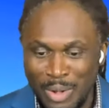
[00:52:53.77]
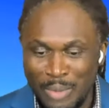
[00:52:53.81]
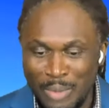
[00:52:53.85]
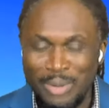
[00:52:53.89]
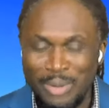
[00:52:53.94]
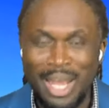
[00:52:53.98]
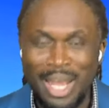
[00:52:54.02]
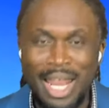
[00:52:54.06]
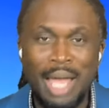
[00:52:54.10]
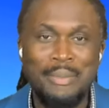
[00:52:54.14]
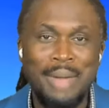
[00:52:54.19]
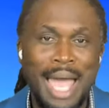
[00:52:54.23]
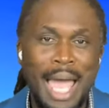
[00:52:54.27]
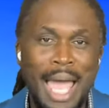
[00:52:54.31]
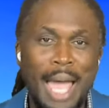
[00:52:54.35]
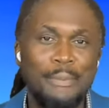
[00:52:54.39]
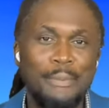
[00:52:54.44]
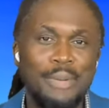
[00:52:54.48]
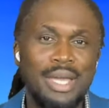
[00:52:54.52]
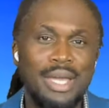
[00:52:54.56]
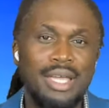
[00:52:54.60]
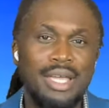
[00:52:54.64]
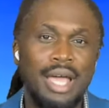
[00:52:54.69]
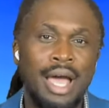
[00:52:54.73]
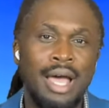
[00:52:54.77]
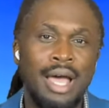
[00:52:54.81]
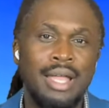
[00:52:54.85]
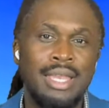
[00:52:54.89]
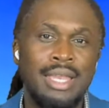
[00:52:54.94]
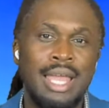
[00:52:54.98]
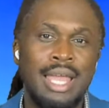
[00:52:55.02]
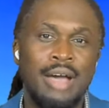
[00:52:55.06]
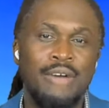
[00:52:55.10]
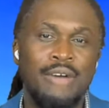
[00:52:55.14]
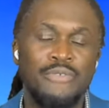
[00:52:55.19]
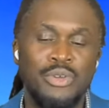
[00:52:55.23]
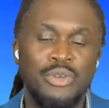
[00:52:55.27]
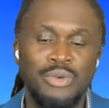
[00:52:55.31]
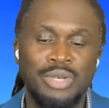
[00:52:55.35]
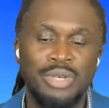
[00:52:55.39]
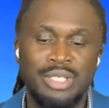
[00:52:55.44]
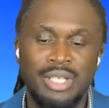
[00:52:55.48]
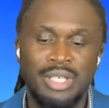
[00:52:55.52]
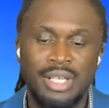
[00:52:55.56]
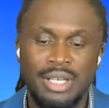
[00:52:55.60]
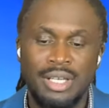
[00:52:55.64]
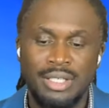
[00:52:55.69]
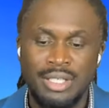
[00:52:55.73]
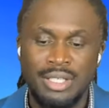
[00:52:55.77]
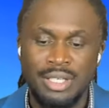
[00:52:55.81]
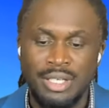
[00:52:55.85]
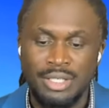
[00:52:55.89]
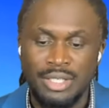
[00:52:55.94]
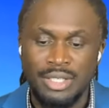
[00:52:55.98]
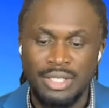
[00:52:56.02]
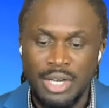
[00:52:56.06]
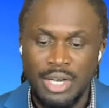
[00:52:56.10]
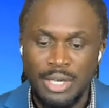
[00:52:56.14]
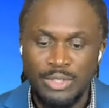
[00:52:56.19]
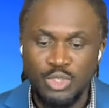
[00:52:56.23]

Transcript: But I'm happy now, viewers and listeners,